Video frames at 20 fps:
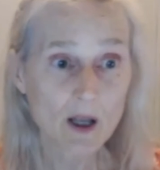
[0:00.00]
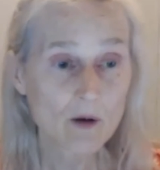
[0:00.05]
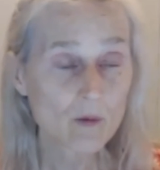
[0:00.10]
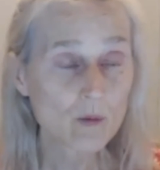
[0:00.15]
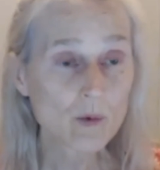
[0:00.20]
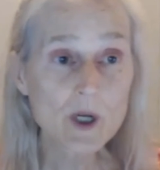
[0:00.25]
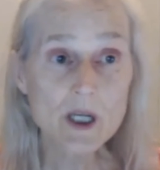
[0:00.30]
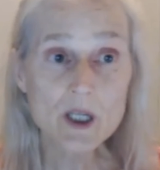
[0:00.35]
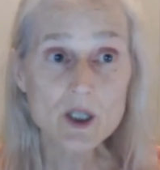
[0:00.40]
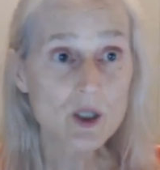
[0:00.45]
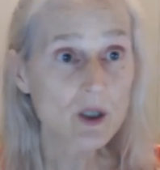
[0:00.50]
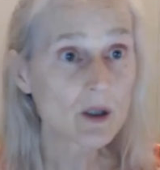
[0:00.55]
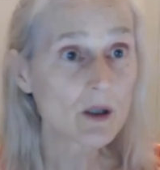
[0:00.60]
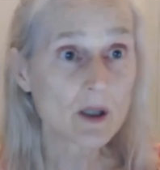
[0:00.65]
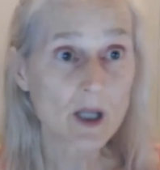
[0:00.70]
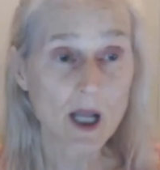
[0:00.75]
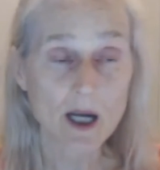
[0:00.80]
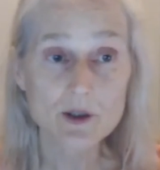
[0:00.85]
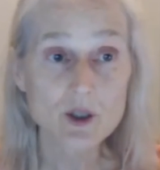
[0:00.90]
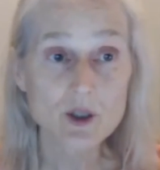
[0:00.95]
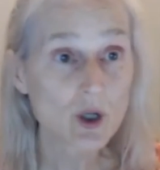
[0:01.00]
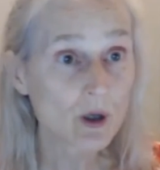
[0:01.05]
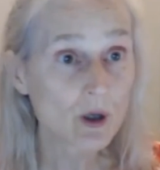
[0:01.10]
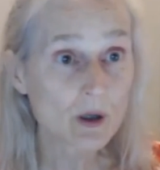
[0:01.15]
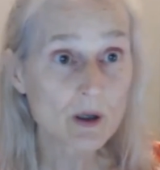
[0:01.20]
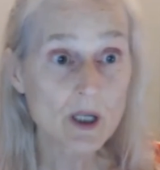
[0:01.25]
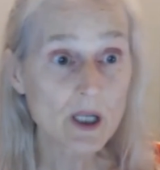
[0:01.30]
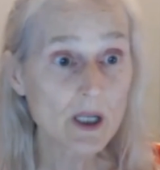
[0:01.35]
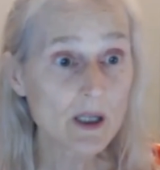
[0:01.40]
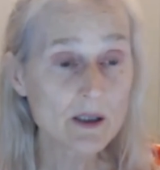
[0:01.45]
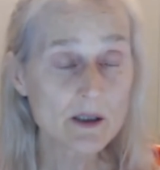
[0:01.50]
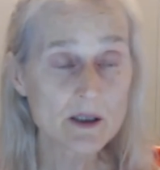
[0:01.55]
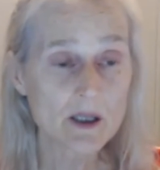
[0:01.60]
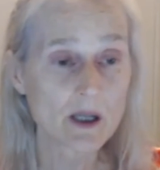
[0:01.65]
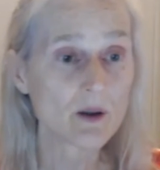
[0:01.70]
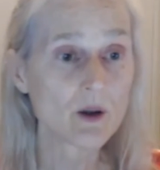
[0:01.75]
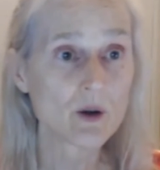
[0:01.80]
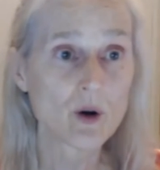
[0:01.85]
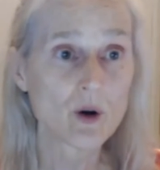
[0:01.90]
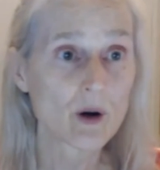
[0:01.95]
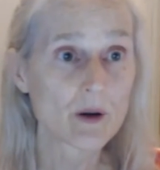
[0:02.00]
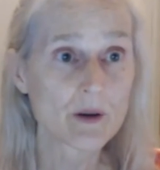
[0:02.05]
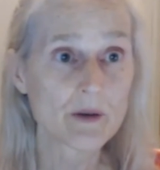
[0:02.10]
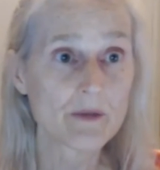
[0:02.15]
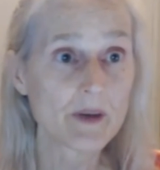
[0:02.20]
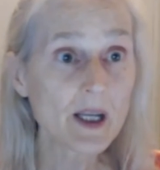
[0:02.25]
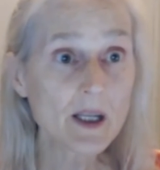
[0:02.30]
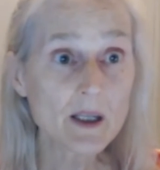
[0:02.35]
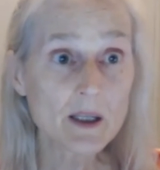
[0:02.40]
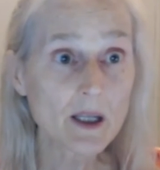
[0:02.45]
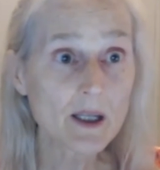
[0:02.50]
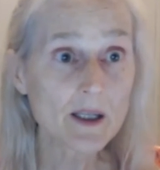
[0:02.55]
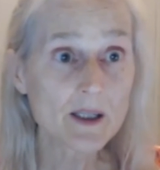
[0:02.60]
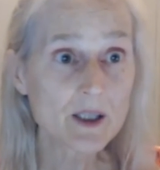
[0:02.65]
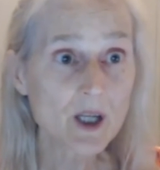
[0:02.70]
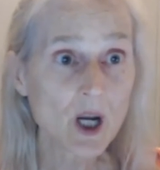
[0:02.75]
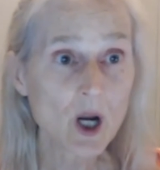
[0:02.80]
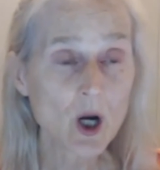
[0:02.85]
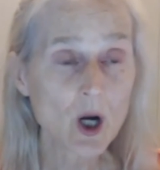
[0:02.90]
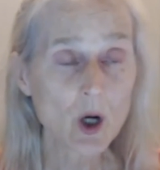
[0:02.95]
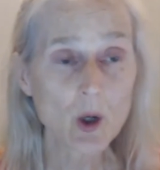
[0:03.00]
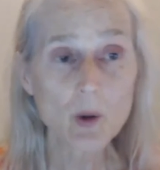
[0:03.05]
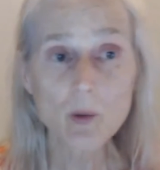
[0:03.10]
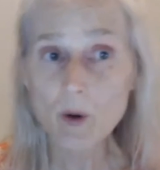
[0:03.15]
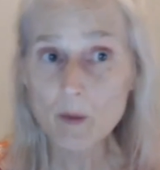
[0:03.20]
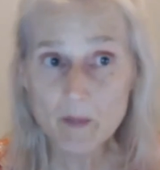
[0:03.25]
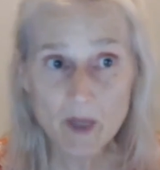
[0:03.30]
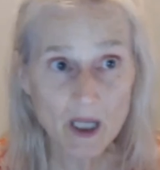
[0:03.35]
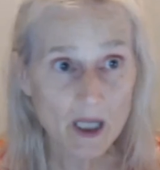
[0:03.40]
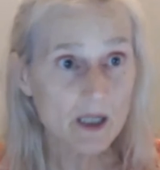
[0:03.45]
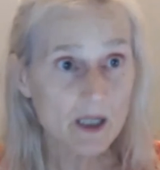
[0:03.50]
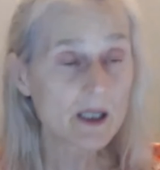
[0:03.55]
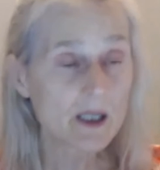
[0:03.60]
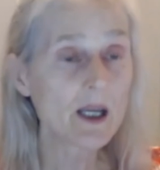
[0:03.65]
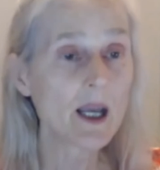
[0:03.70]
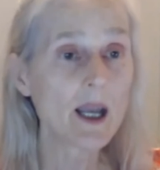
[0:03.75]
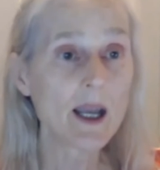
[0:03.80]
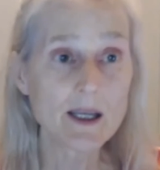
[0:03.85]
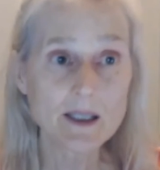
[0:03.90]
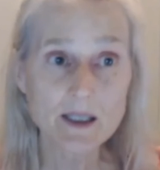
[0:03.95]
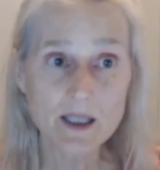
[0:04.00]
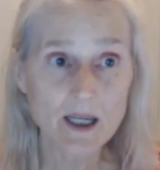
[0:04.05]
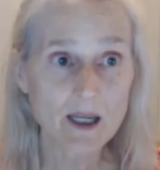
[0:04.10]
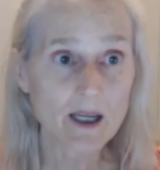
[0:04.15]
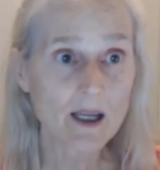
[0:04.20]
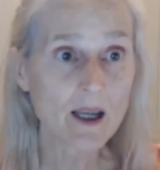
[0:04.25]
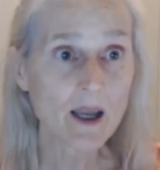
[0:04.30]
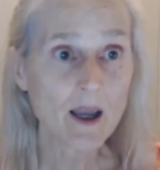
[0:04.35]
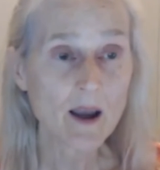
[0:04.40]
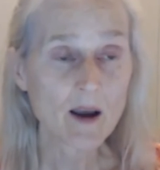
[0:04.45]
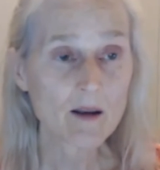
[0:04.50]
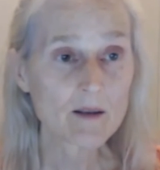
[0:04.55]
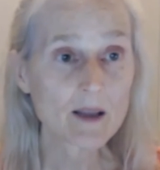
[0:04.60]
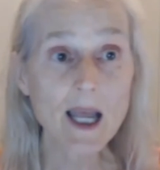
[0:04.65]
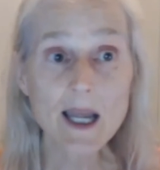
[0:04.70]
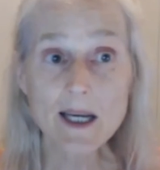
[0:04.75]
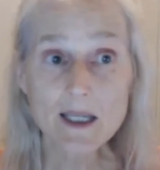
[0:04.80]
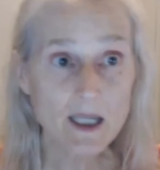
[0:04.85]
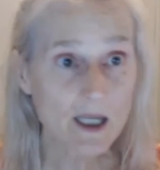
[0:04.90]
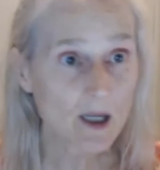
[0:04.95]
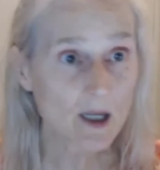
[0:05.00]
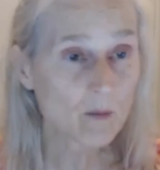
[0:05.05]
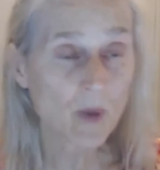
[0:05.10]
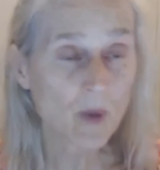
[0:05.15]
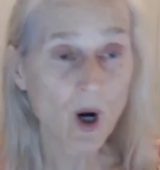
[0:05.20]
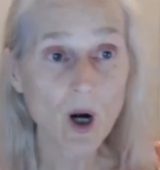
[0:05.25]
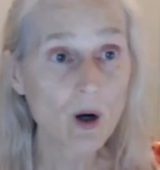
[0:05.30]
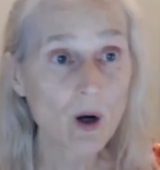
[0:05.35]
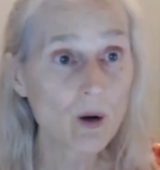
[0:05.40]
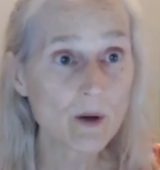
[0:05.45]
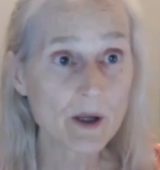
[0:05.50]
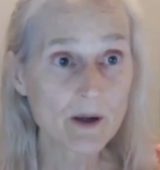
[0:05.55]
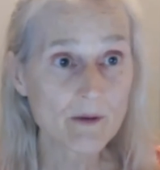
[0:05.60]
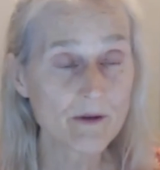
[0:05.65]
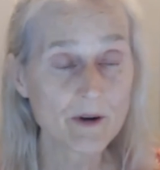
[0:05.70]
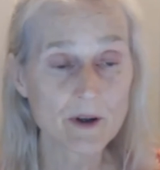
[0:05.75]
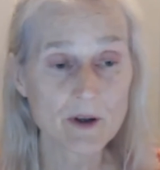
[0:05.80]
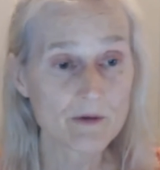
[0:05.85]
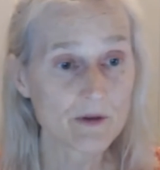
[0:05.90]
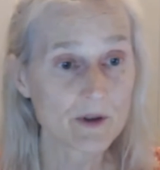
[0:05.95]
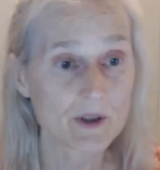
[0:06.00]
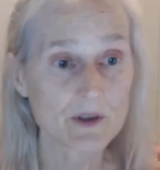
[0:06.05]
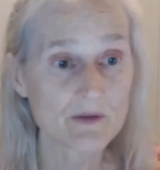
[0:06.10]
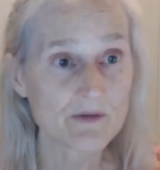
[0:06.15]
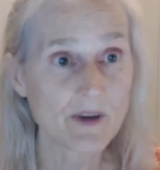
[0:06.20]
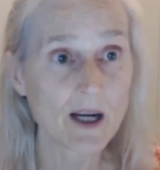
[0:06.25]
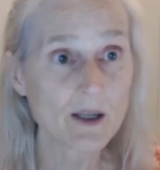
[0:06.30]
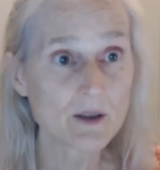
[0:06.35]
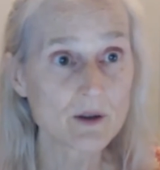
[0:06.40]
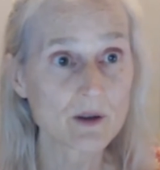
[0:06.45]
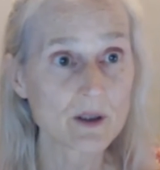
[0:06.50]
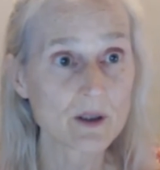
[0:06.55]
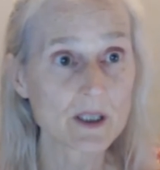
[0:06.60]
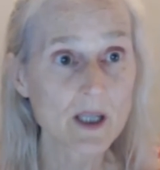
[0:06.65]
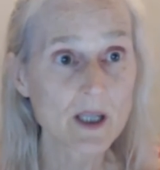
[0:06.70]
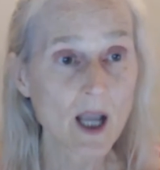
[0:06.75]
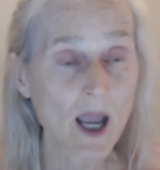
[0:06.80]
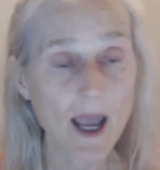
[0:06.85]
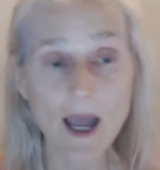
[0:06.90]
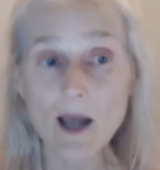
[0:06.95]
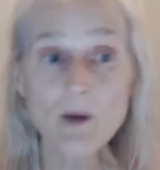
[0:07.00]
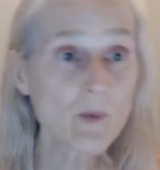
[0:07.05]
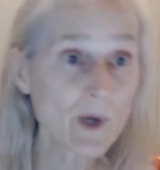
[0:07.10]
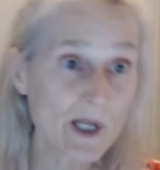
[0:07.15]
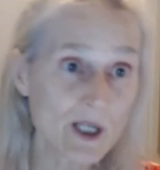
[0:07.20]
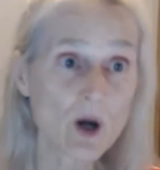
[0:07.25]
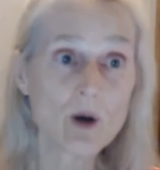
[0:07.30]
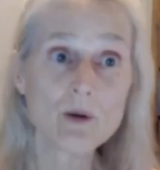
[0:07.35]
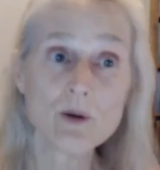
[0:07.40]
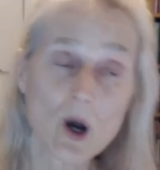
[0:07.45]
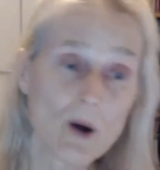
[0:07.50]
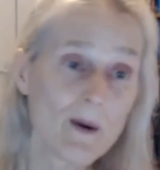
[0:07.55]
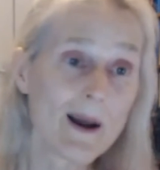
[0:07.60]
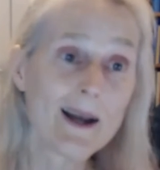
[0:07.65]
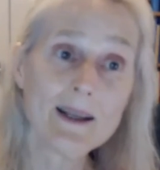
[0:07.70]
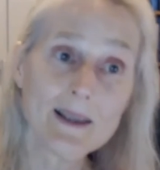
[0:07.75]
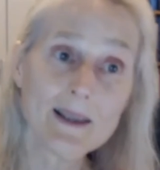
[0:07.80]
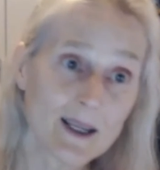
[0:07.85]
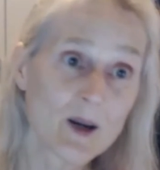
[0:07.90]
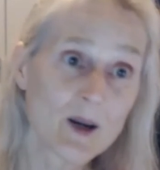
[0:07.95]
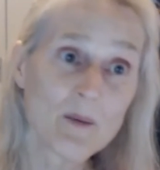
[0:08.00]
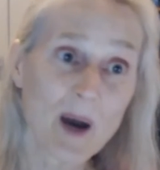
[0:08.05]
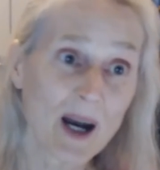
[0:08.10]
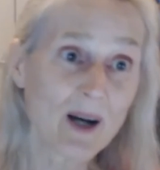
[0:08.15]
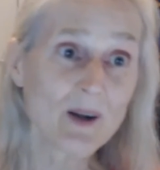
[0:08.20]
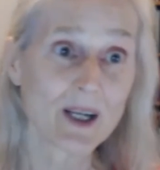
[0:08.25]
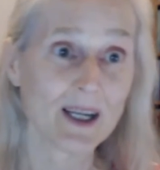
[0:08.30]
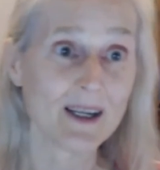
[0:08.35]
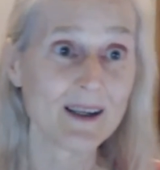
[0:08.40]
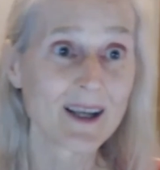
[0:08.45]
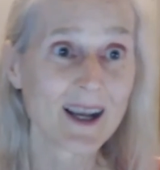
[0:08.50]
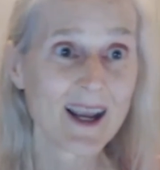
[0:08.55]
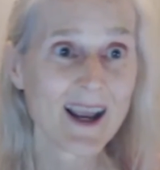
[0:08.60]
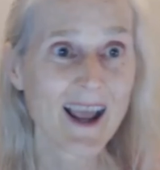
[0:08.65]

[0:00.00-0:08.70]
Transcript: regional attorneys in the north of England who were mediating lending and borrowing for the first factories, and we don't know anything about it.